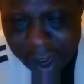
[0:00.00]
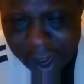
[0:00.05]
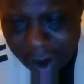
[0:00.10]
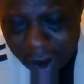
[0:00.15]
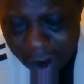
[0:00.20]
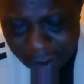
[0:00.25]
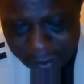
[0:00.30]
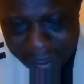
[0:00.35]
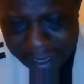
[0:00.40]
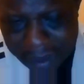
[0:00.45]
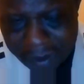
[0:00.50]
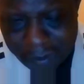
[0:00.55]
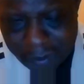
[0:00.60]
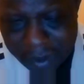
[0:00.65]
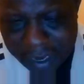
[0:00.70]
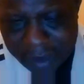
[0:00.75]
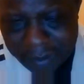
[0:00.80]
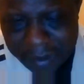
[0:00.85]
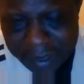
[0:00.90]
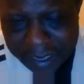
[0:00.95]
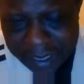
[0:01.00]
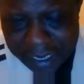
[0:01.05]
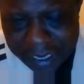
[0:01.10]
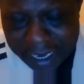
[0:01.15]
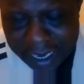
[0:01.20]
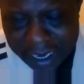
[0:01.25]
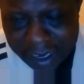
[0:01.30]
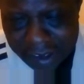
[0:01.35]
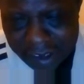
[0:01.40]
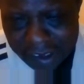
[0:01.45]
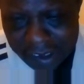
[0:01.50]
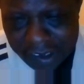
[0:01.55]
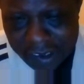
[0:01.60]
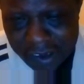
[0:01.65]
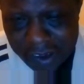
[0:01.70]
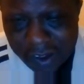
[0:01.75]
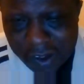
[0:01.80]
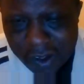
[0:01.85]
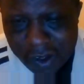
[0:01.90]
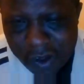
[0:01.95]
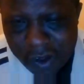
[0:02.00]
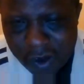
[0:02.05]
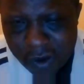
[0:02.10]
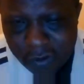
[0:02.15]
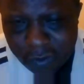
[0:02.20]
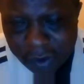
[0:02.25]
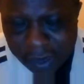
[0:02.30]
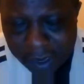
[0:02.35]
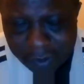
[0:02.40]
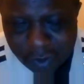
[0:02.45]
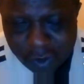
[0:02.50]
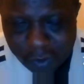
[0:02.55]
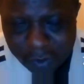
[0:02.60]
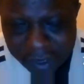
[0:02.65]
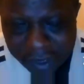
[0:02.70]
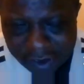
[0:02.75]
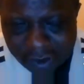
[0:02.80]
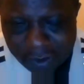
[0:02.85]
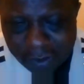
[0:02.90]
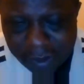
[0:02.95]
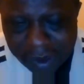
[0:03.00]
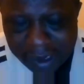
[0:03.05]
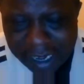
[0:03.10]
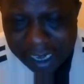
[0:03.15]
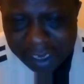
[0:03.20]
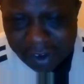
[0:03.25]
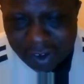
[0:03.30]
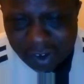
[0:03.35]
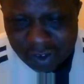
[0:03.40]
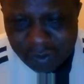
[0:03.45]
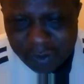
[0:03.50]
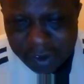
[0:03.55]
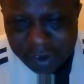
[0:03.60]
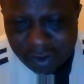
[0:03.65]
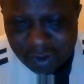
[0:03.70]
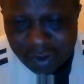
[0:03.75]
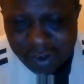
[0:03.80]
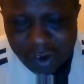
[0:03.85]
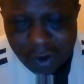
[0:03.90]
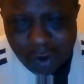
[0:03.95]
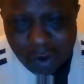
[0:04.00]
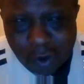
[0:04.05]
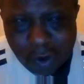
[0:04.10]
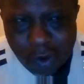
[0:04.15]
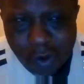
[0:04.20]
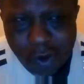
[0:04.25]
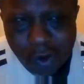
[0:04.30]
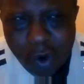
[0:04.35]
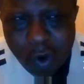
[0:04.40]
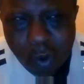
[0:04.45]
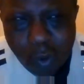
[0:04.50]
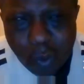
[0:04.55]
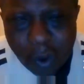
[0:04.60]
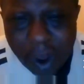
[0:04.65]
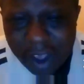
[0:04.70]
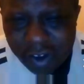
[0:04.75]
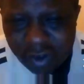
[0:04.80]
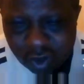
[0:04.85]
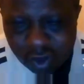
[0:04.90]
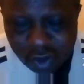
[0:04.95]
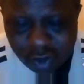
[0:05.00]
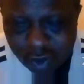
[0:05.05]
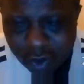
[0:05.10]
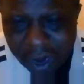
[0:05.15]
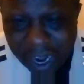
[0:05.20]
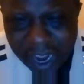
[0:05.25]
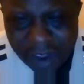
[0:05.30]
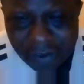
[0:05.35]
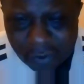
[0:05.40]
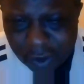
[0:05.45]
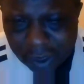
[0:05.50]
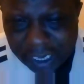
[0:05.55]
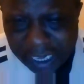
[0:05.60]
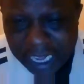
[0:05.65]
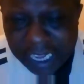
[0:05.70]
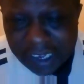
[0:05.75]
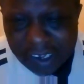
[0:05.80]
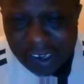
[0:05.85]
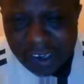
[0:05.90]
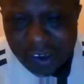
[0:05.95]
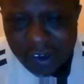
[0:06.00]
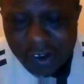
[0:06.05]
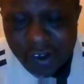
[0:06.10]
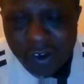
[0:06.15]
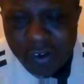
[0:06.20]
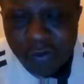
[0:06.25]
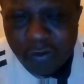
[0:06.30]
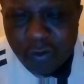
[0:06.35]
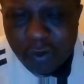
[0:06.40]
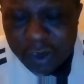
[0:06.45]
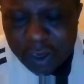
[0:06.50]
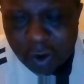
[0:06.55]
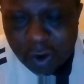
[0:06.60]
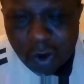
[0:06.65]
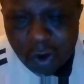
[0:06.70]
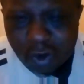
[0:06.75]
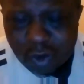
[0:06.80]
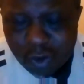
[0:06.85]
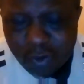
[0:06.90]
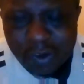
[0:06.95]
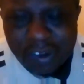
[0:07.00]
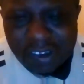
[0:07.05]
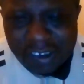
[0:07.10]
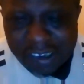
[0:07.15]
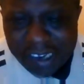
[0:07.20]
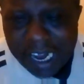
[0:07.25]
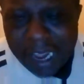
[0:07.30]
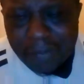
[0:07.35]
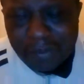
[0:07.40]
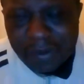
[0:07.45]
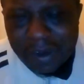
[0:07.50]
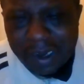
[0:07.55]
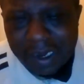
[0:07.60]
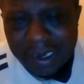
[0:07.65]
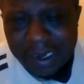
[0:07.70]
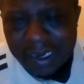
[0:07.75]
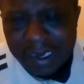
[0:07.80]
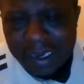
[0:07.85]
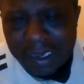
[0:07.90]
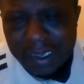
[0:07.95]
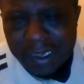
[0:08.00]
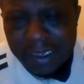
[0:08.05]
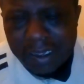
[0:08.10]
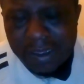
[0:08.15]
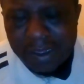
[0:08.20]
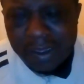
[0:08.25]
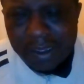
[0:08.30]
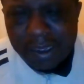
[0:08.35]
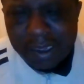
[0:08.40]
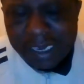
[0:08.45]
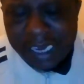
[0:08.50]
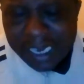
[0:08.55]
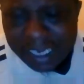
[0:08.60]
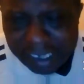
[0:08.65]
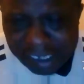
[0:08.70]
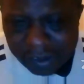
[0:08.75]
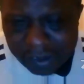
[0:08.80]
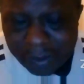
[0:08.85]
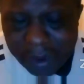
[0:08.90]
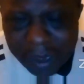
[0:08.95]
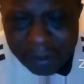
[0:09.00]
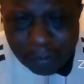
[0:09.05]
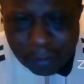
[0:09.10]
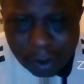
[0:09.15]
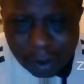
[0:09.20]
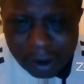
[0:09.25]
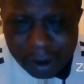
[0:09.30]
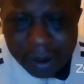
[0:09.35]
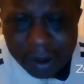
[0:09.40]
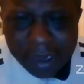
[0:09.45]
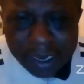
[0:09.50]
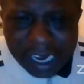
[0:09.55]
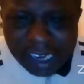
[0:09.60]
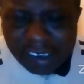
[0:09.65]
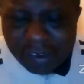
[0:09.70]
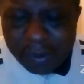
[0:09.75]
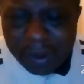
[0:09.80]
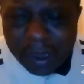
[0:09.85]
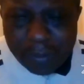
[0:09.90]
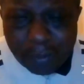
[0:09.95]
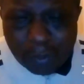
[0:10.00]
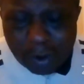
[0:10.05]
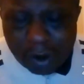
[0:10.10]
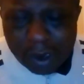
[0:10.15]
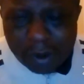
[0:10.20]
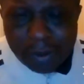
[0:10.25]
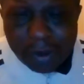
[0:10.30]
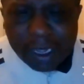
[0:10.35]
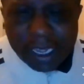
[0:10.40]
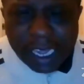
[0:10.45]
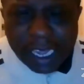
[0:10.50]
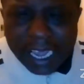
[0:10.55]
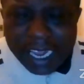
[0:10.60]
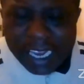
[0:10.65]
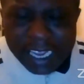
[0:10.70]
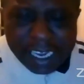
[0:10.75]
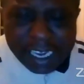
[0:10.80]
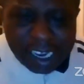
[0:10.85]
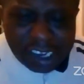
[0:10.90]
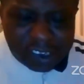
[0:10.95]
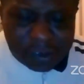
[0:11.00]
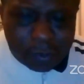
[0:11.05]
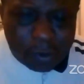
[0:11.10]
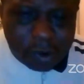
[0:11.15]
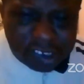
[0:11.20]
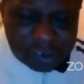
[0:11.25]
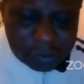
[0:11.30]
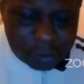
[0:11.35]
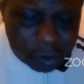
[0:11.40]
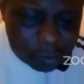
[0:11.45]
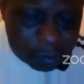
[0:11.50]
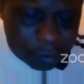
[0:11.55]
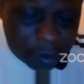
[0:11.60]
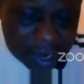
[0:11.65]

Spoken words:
lobby parliamentarians for them to make some adjustments to the law? Why should you advocate for the law to be scrapped? That is my problem. That's my problem. Any responsible